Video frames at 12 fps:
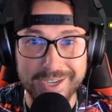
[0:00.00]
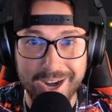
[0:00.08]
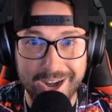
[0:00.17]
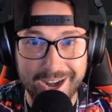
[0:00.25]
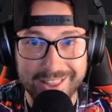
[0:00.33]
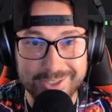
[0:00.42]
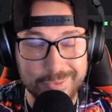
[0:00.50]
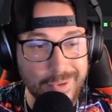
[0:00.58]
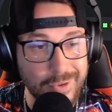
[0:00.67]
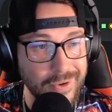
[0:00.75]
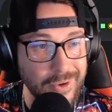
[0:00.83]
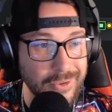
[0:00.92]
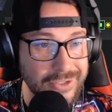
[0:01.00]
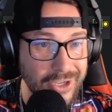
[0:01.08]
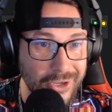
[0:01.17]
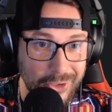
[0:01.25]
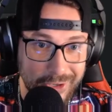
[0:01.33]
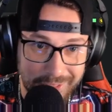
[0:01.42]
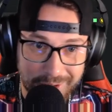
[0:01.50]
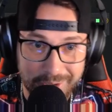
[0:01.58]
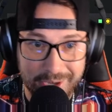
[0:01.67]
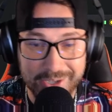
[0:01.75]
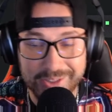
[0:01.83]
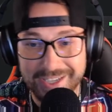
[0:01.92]
All right, let's be real. It's going to look a little
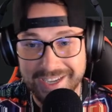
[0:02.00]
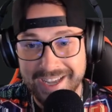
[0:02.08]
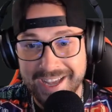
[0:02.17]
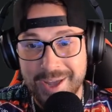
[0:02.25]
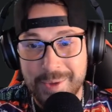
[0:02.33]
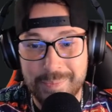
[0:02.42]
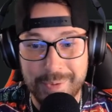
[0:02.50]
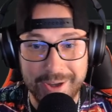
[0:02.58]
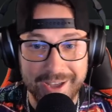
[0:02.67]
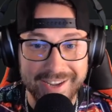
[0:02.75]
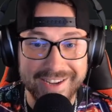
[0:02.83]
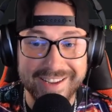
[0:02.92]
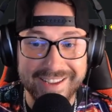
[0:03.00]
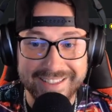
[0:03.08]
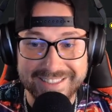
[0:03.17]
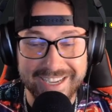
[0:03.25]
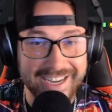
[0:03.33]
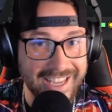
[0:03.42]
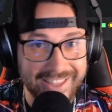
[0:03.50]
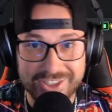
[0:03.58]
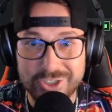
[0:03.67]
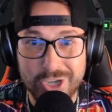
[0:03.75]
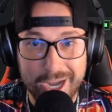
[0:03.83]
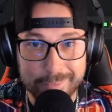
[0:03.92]
ugly, but it's going to get the
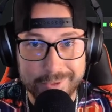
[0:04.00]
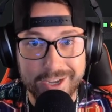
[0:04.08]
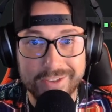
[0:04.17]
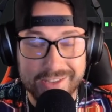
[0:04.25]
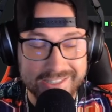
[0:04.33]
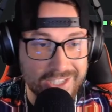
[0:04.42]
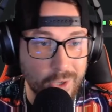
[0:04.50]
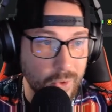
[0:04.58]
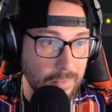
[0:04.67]
job done. That's all what